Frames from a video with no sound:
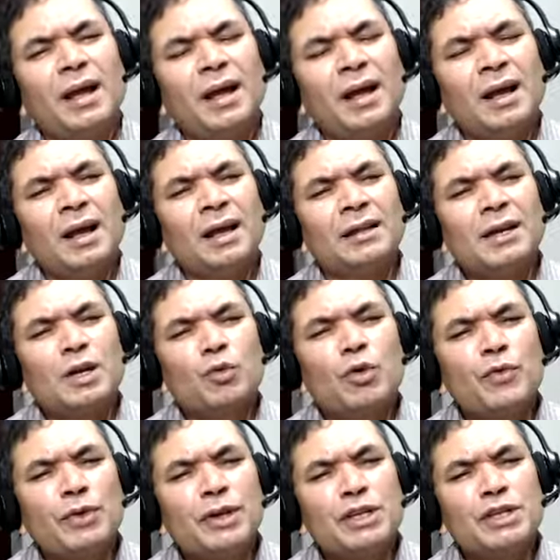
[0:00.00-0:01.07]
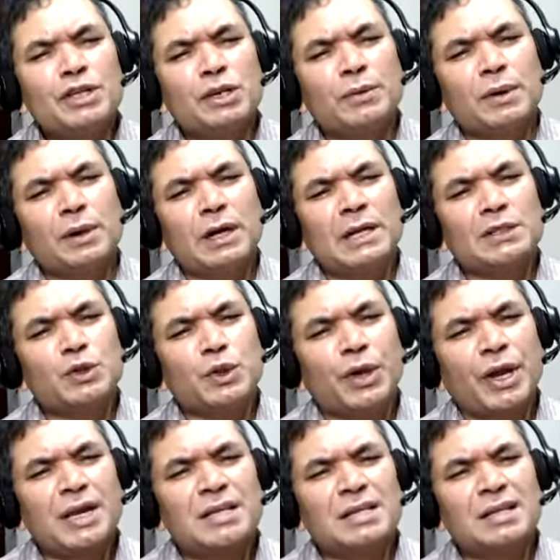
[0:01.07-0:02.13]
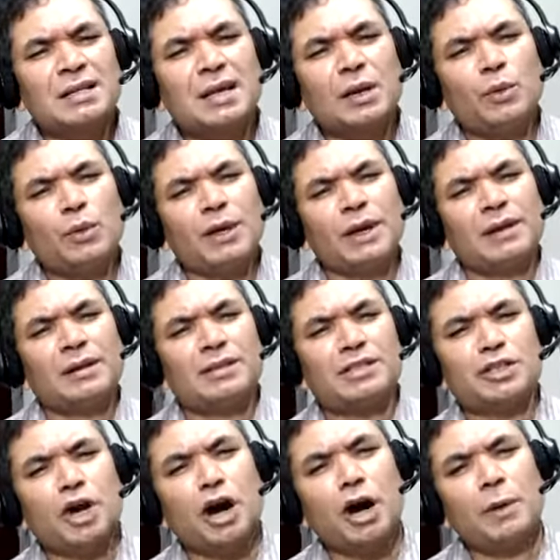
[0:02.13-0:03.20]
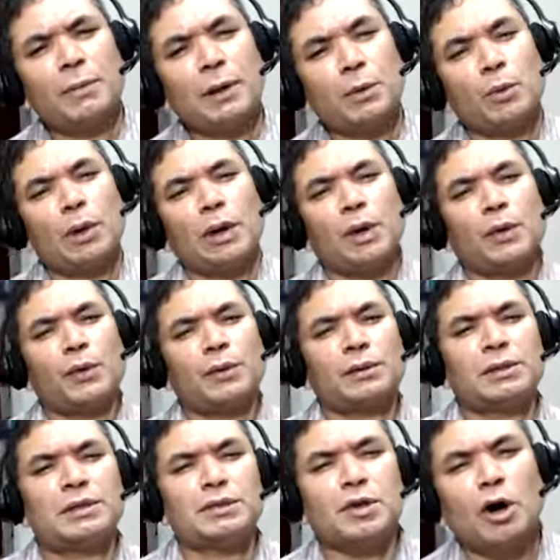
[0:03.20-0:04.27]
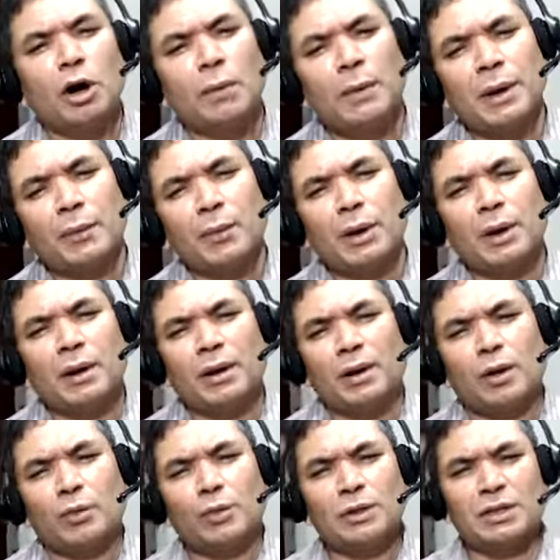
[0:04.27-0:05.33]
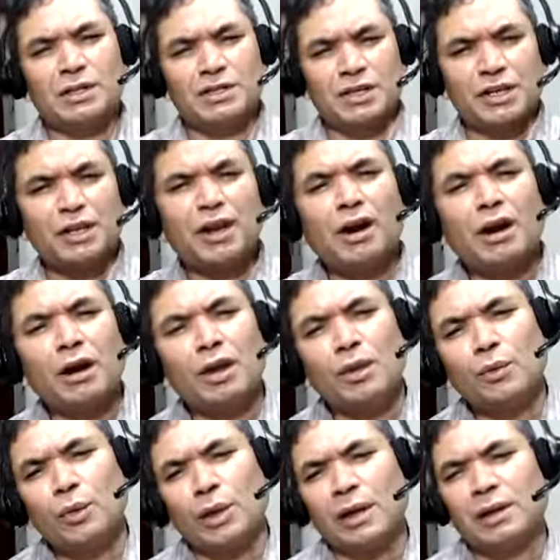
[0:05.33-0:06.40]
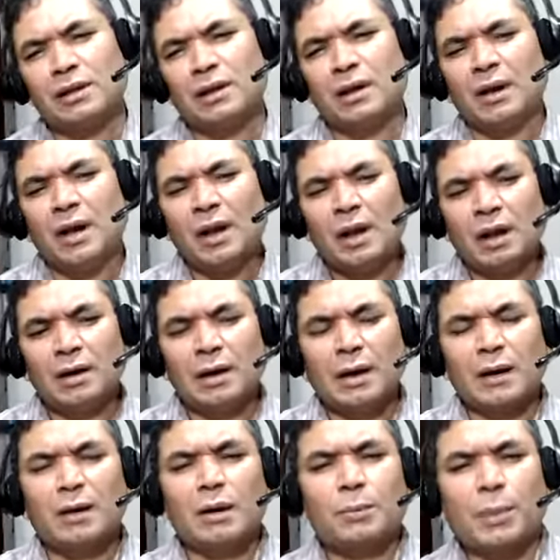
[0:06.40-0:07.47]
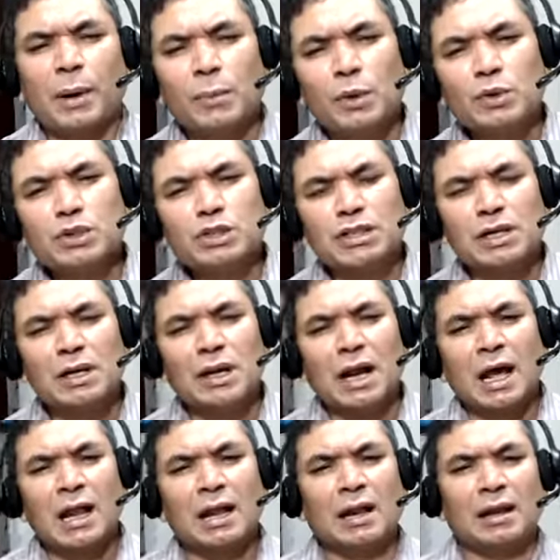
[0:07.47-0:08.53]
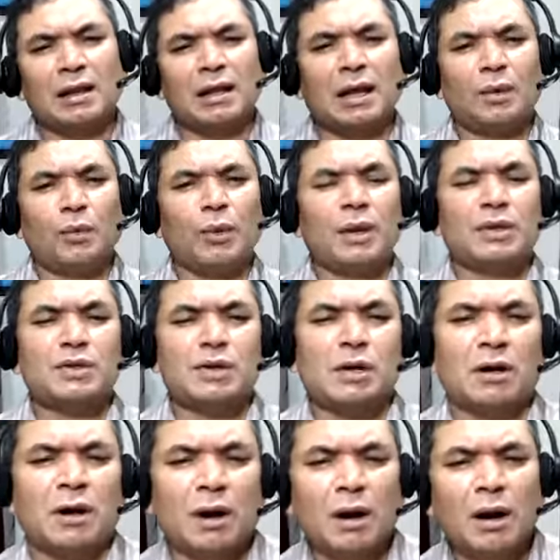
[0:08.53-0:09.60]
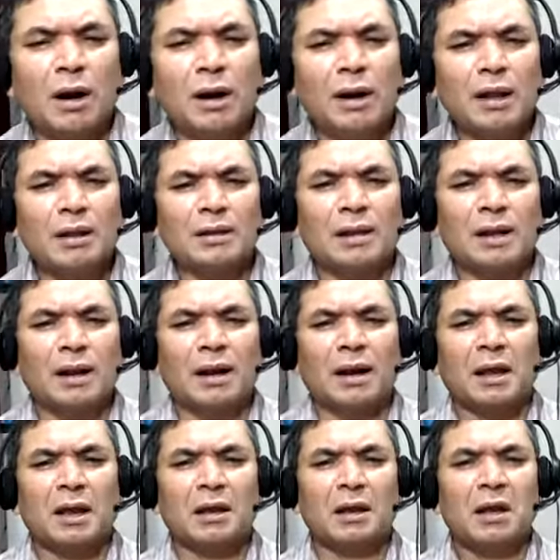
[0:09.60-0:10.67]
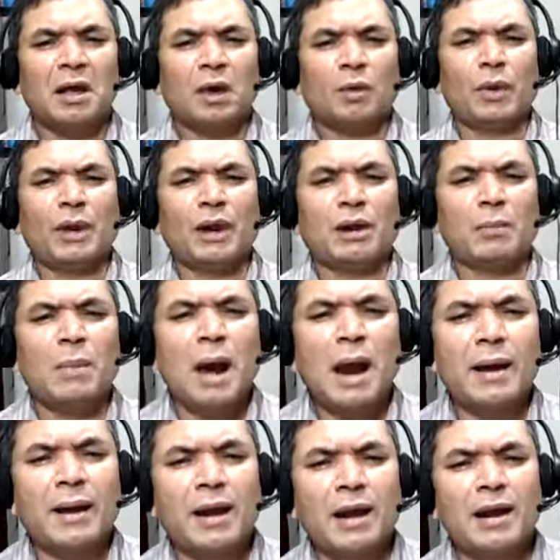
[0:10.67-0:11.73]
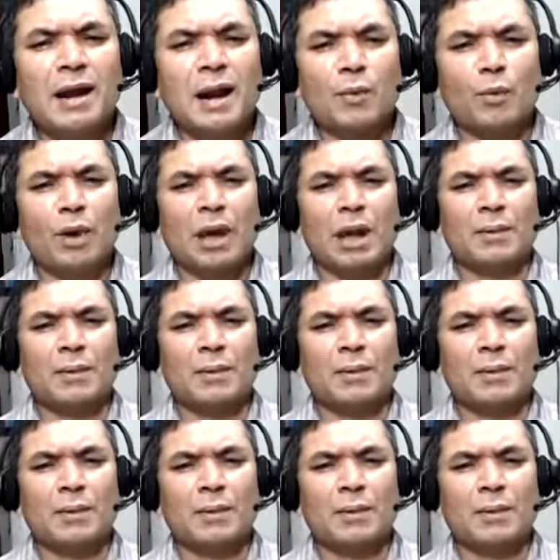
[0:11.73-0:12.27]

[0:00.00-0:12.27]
that we finish our education, then we get the job and we are doing the job, and we are, with the seniority, we get the regular promotion, and then we start earning, then again we get married and we have